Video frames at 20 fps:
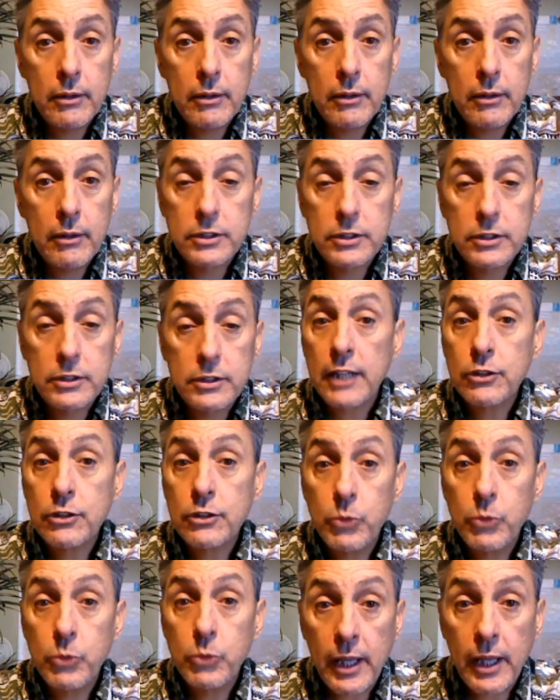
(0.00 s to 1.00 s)
It's next
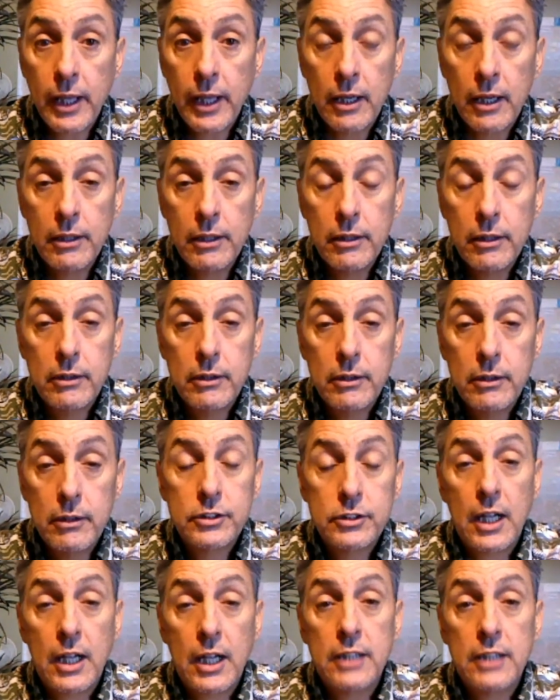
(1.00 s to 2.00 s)
weekend,
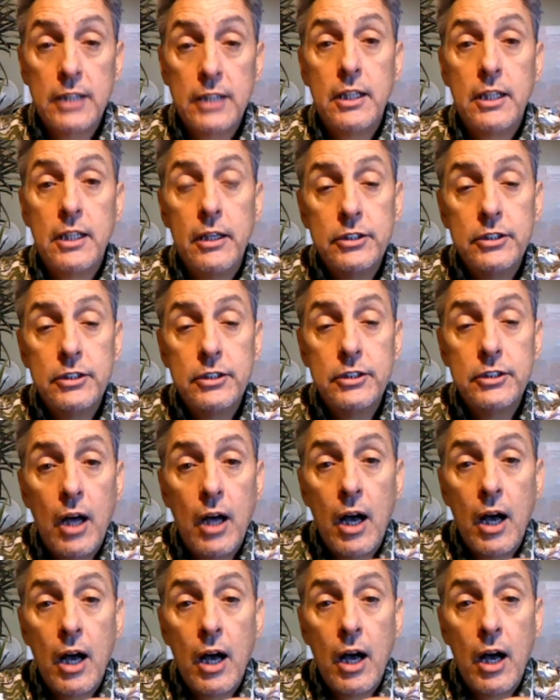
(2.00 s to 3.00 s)
Scottsdale, Arizona,
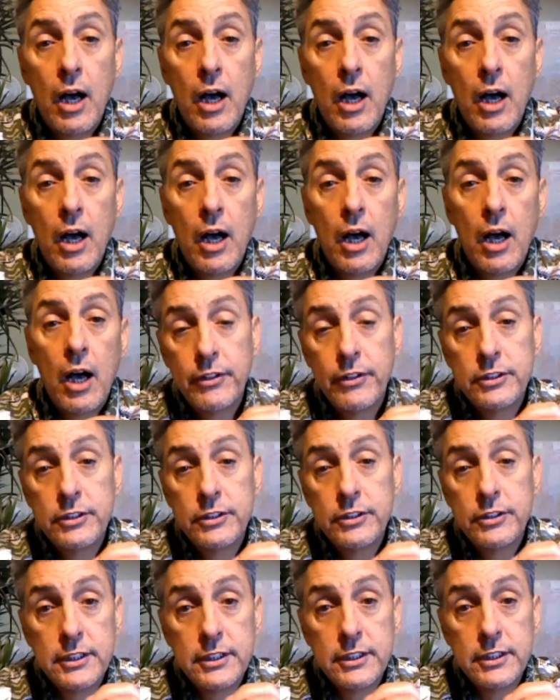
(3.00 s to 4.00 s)
August 5th,
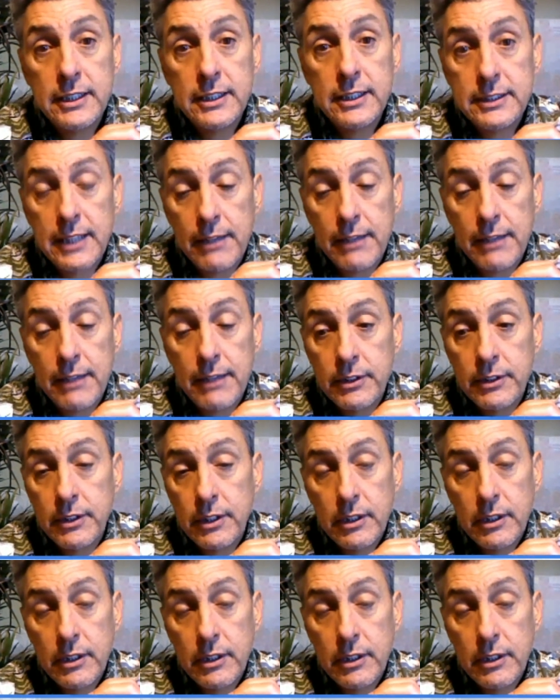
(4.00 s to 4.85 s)
6th, and 7th.